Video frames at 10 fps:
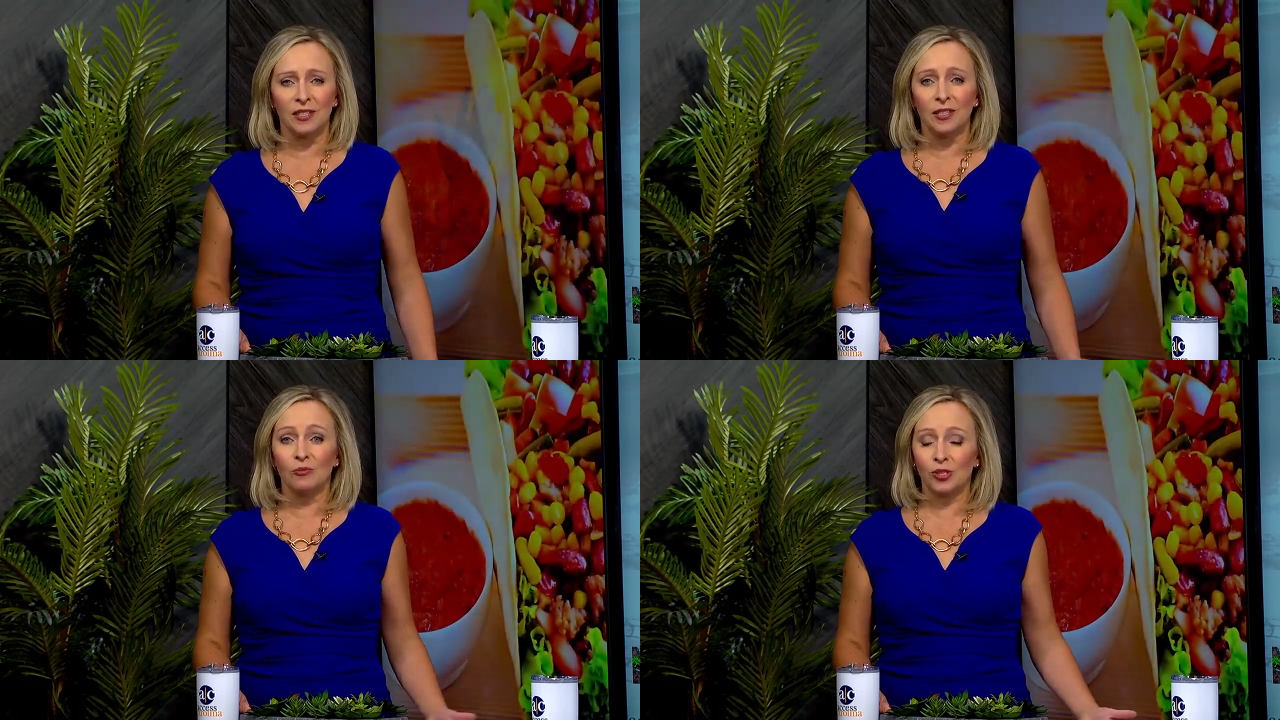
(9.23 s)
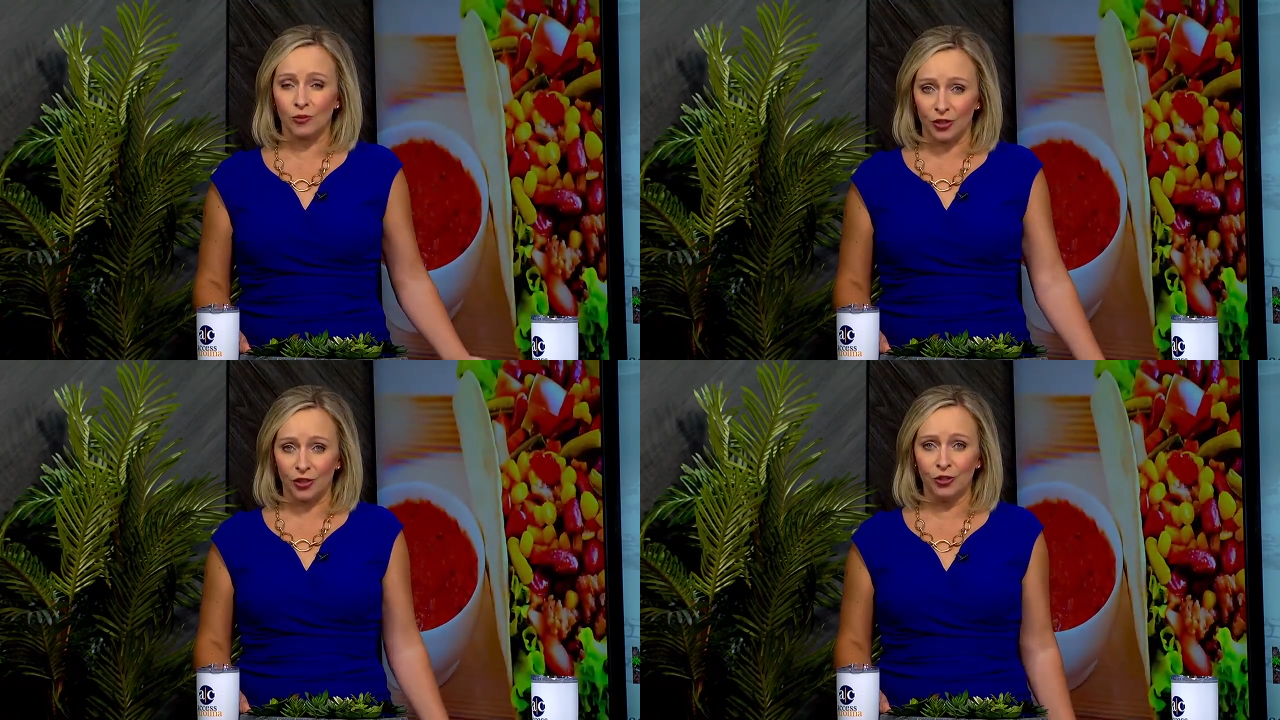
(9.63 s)
Which one
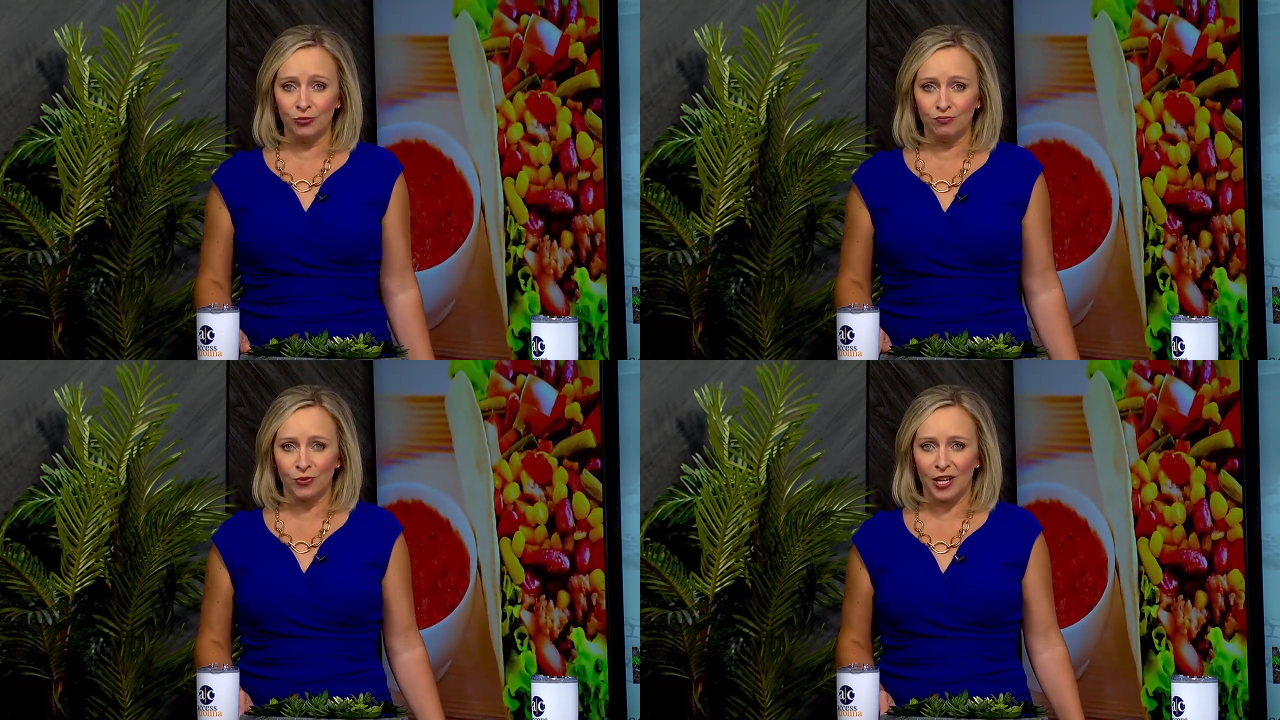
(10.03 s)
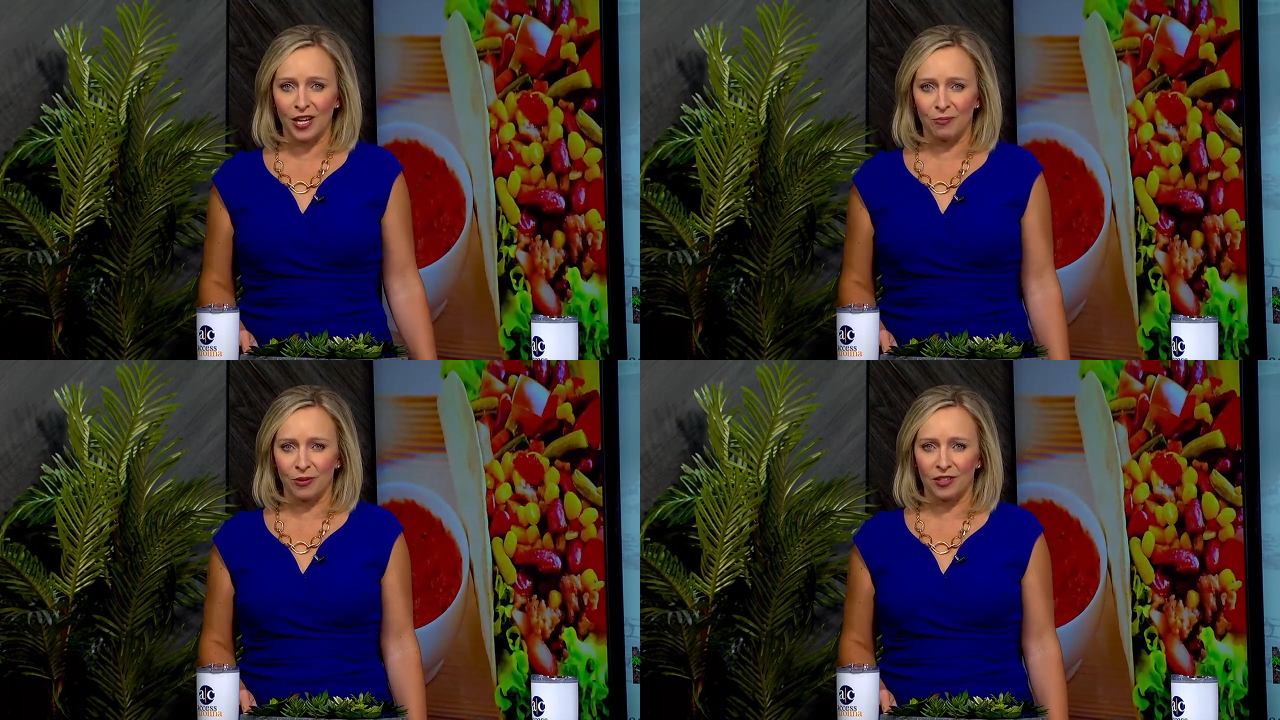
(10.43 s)
are you? We caught
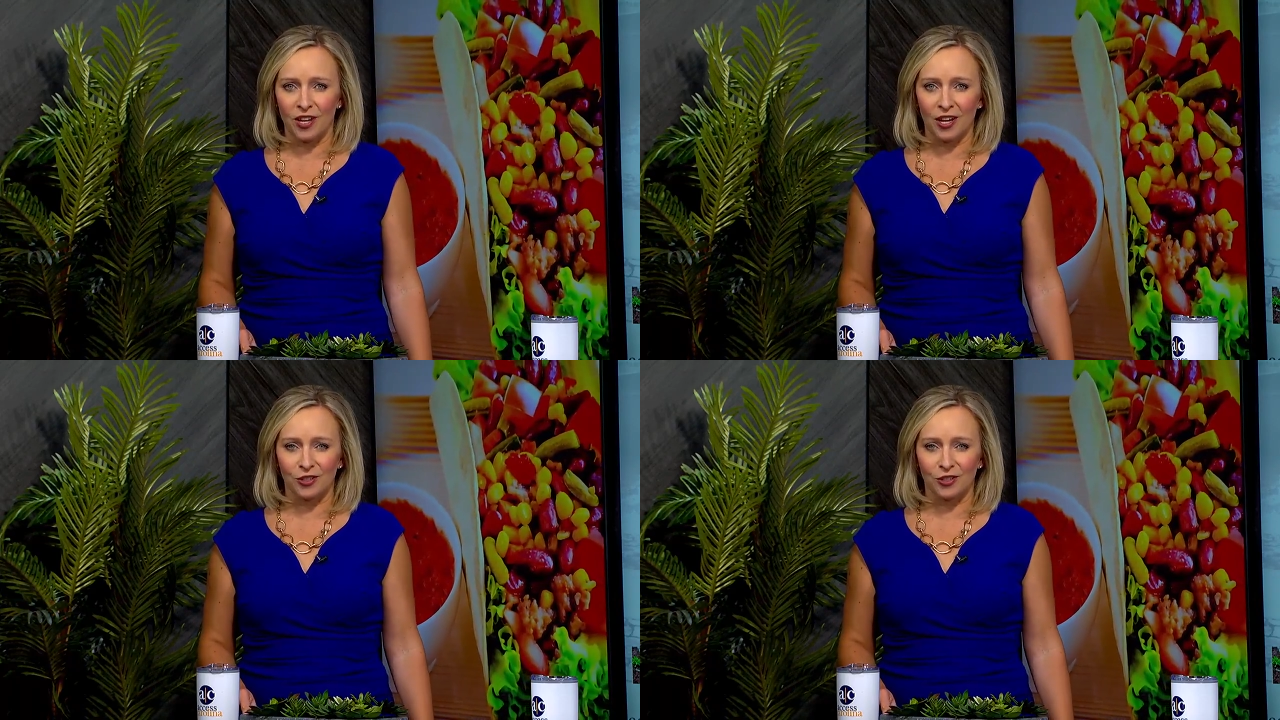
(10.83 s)
up with Dr.